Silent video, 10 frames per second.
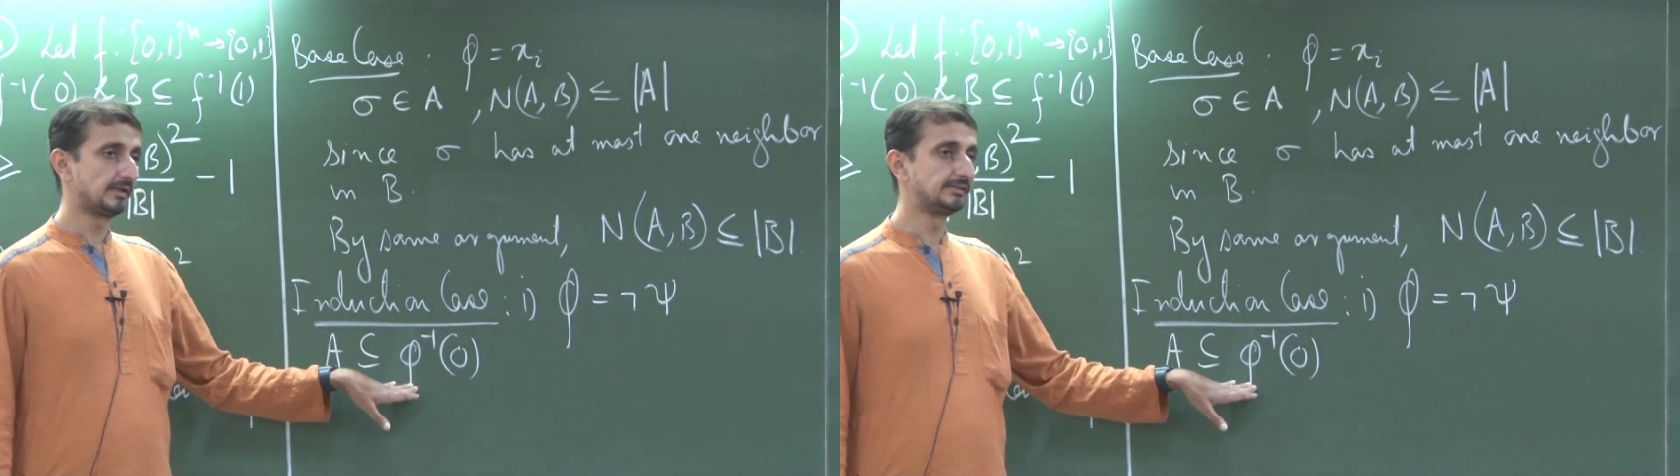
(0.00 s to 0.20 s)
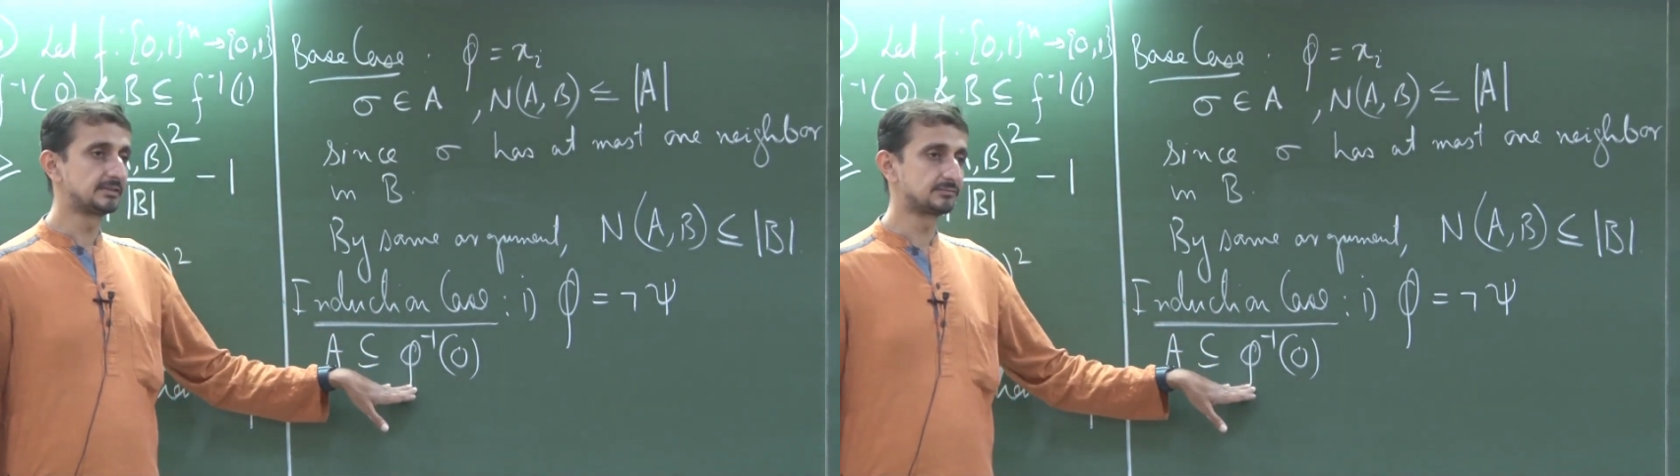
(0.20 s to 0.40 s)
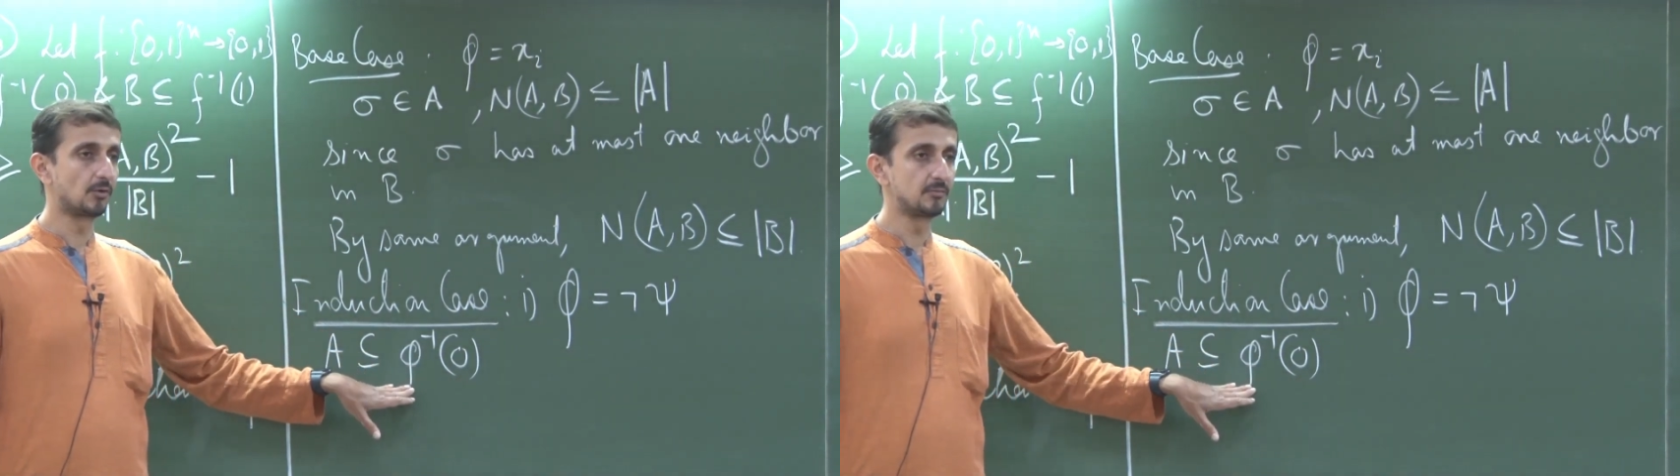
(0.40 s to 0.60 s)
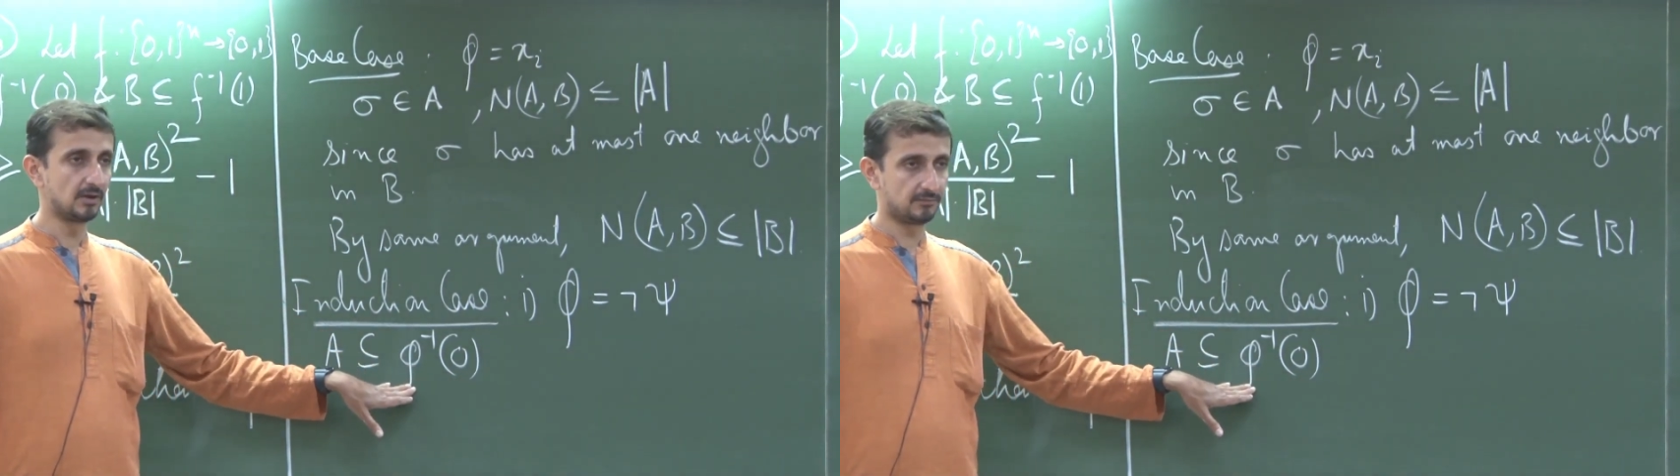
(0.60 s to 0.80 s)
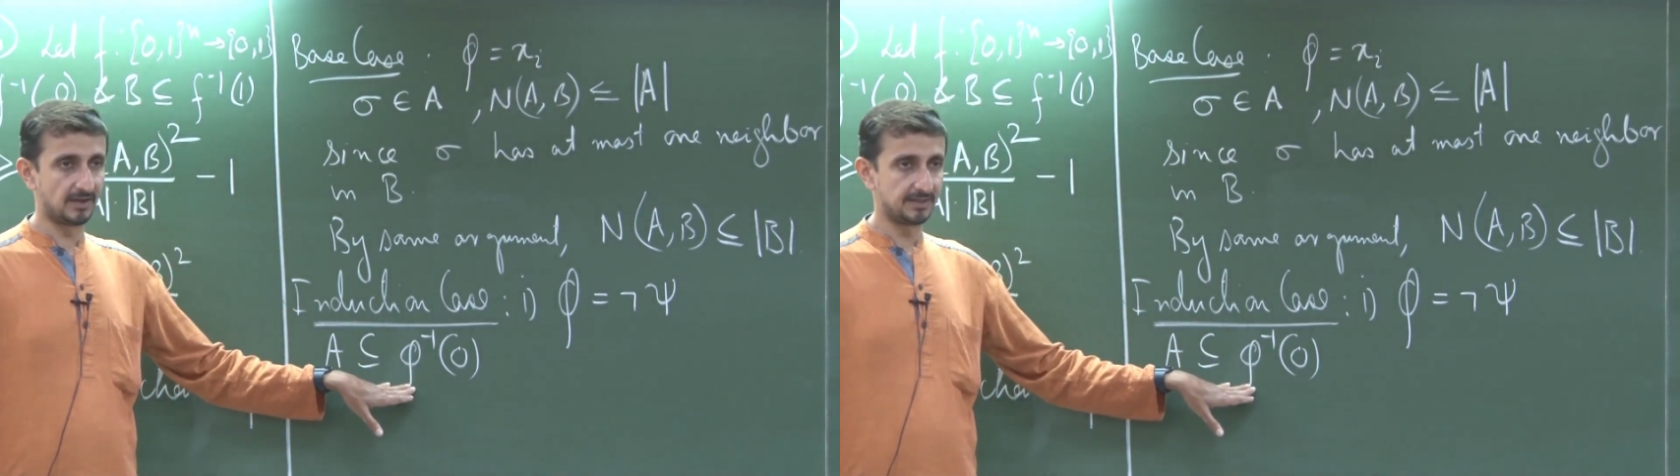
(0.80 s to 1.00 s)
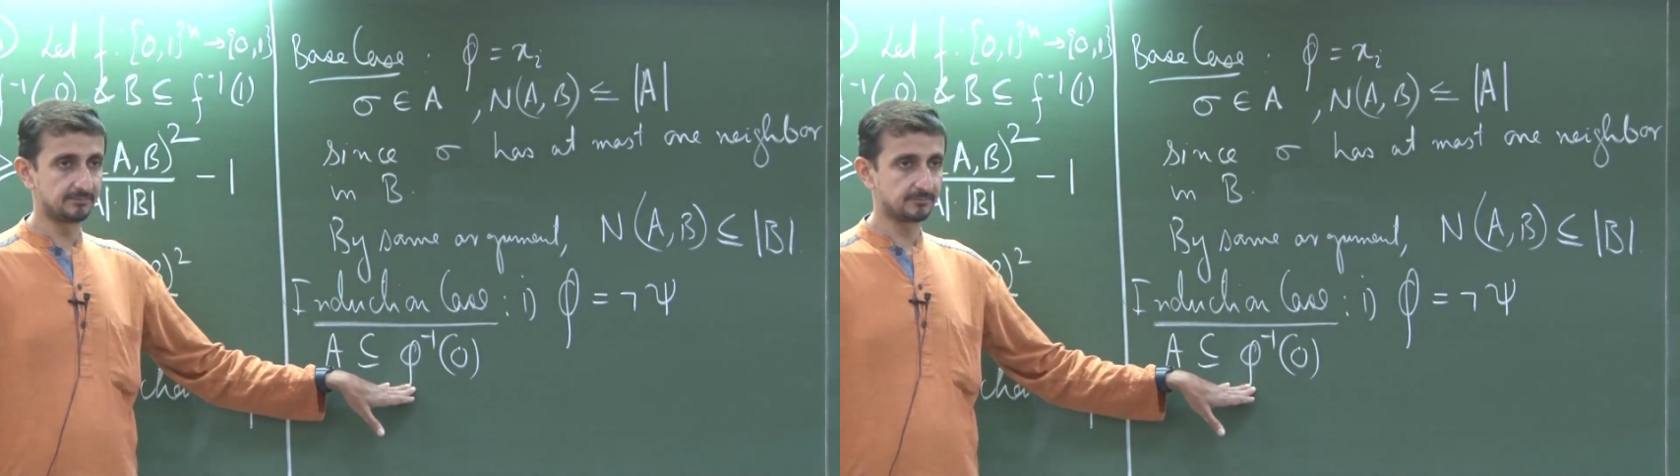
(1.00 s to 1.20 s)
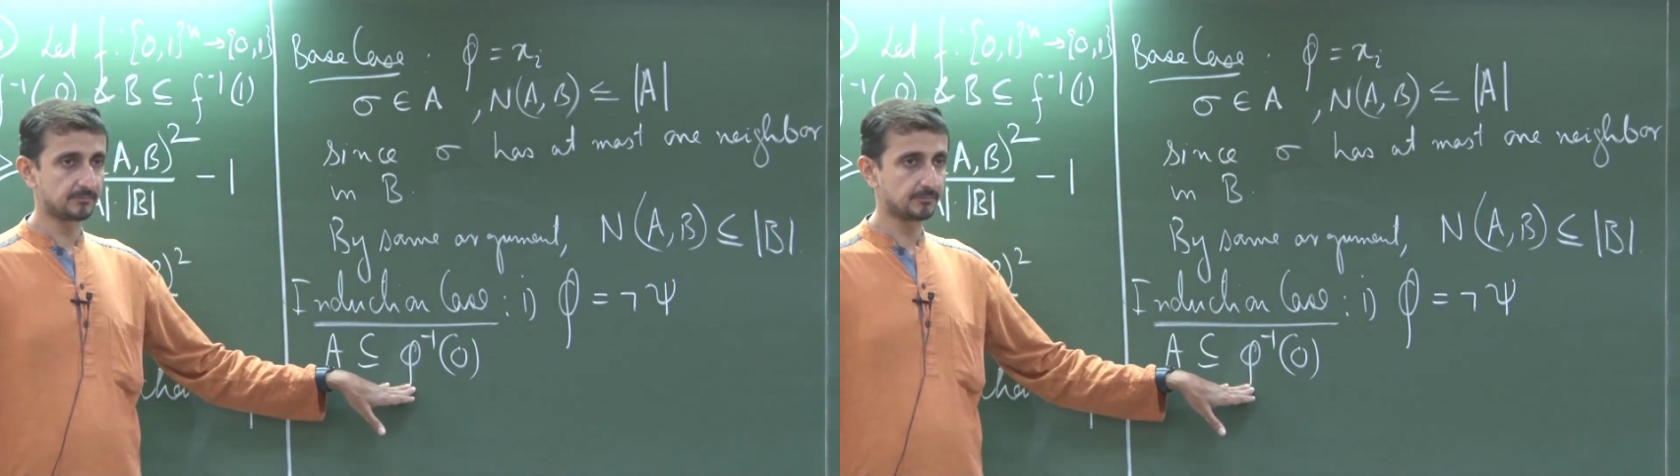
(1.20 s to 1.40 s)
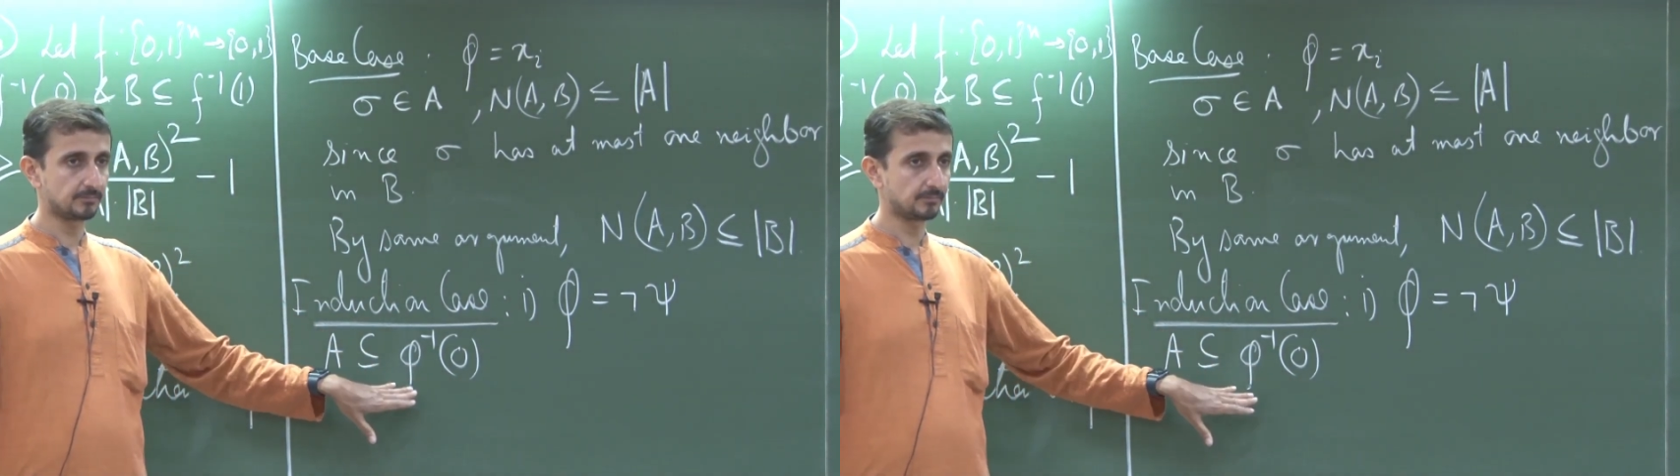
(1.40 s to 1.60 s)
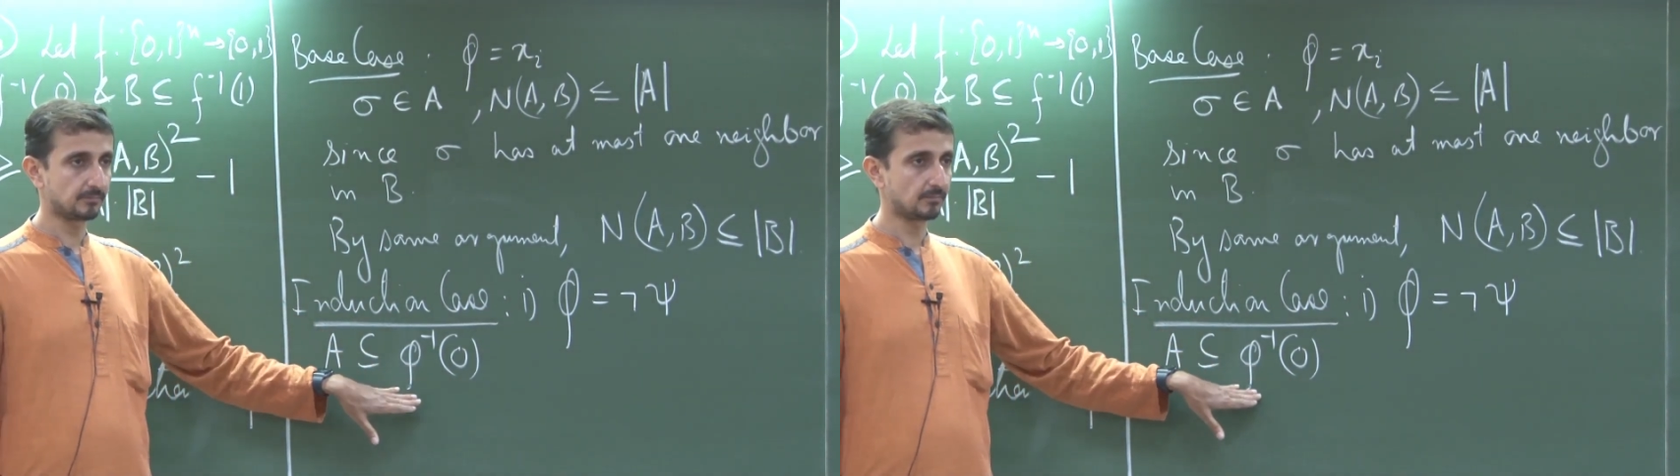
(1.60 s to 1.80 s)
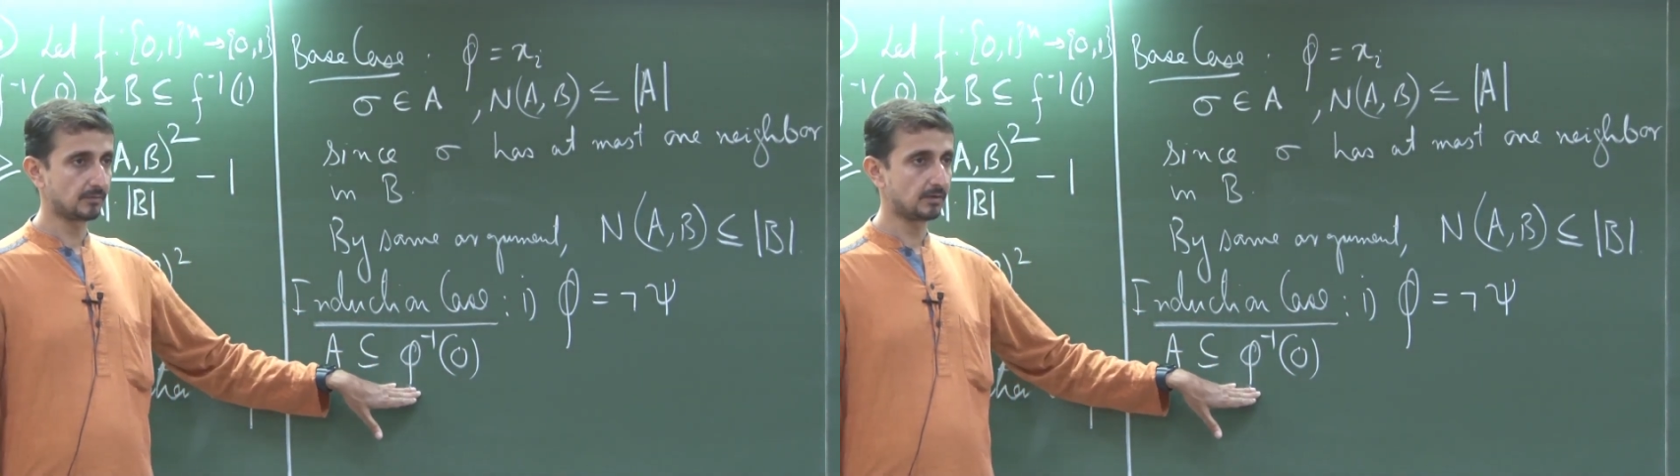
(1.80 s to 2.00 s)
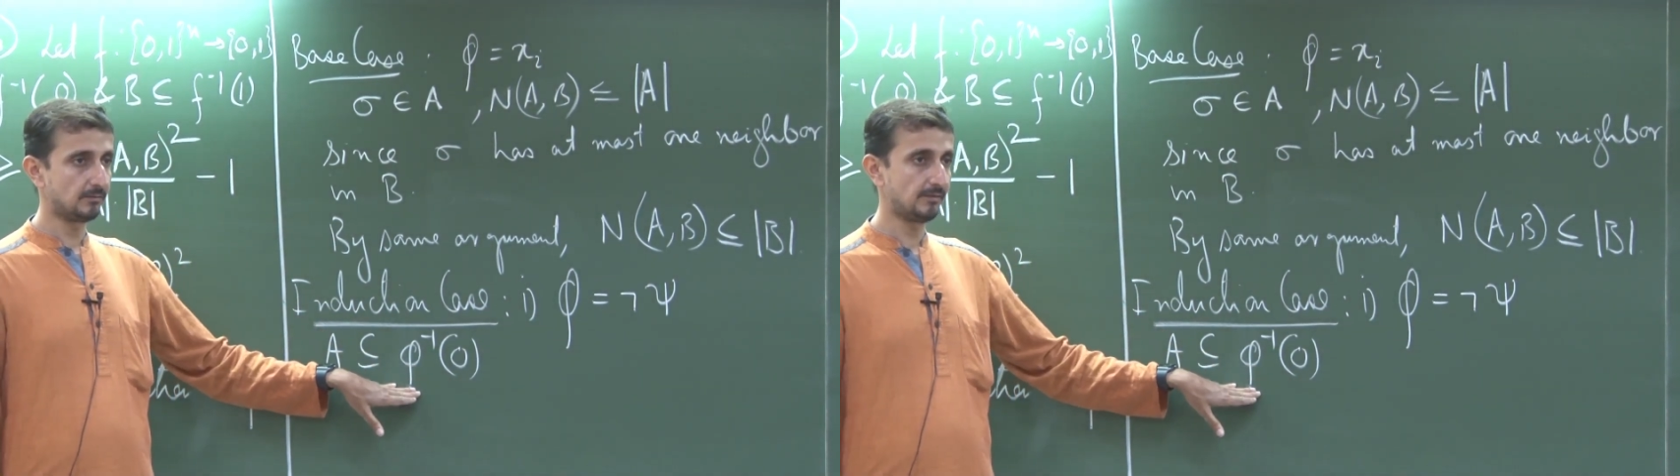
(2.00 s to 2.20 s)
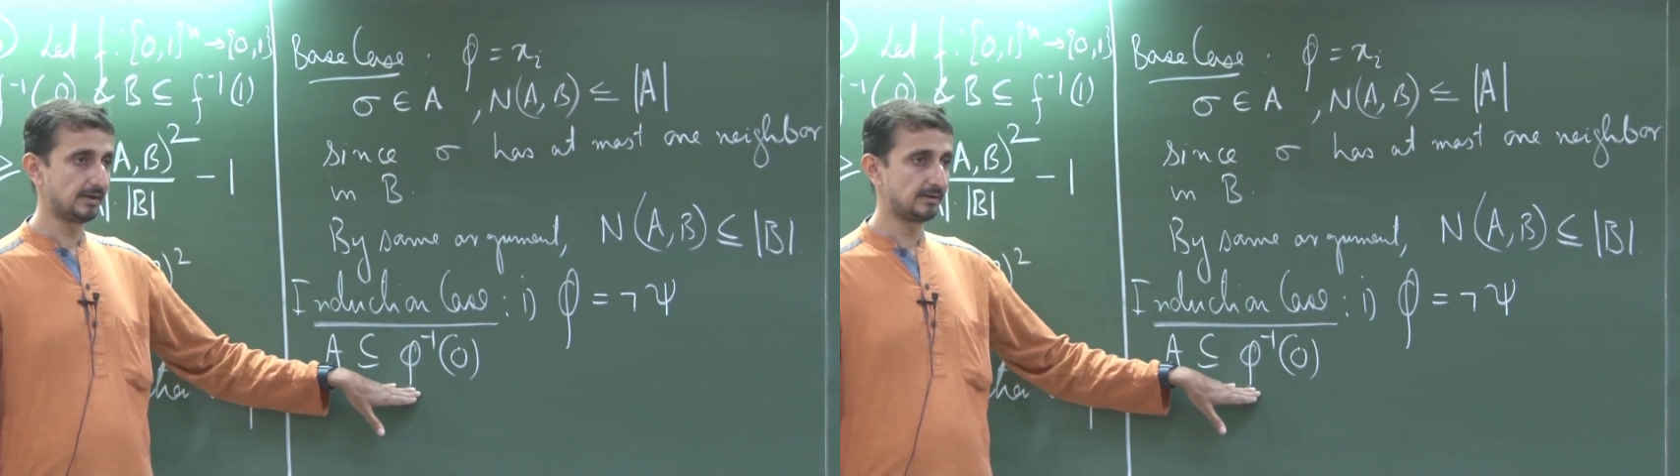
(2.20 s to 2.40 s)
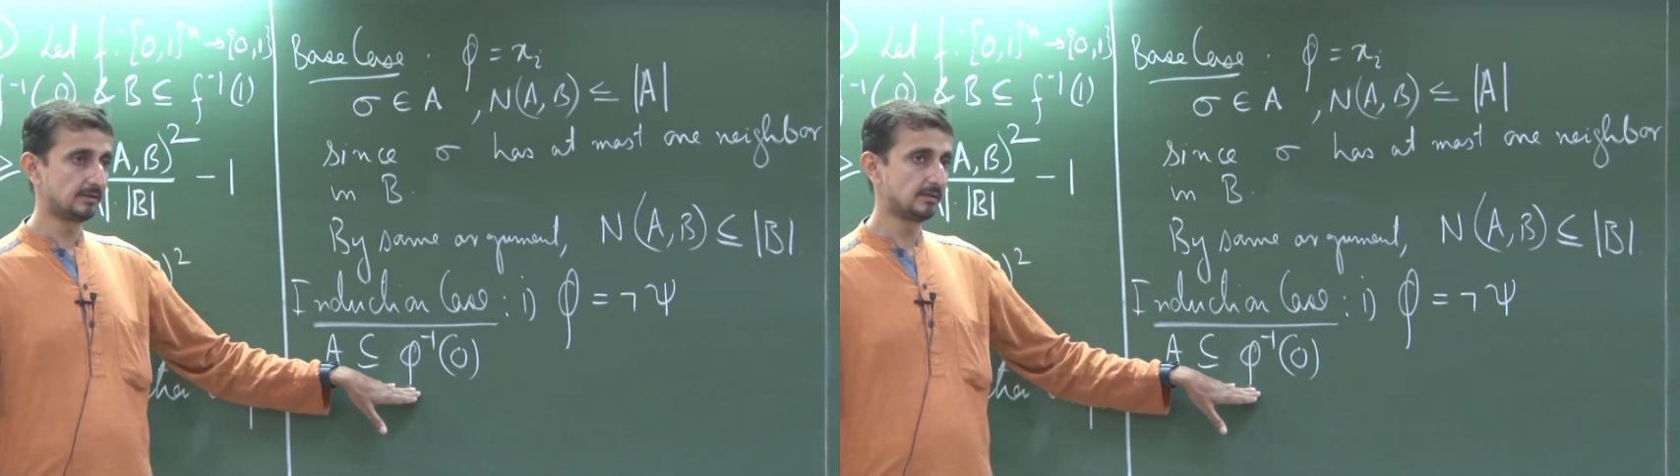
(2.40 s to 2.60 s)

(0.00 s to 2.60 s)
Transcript: in this formula phi, right.